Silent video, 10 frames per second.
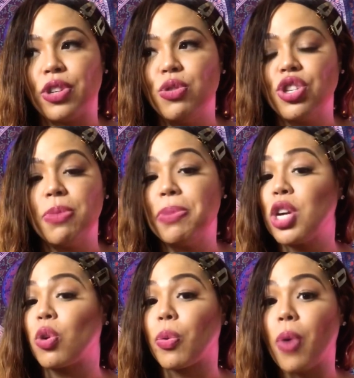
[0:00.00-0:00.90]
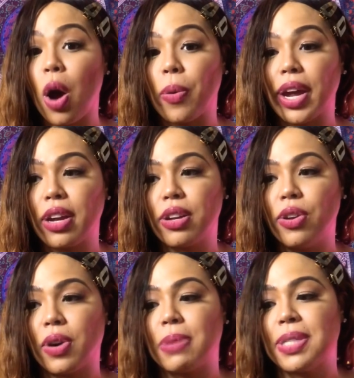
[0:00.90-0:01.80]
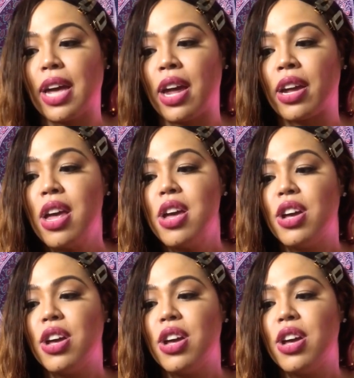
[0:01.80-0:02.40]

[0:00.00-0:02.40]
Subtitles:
You should be growing. You know what I'm saying?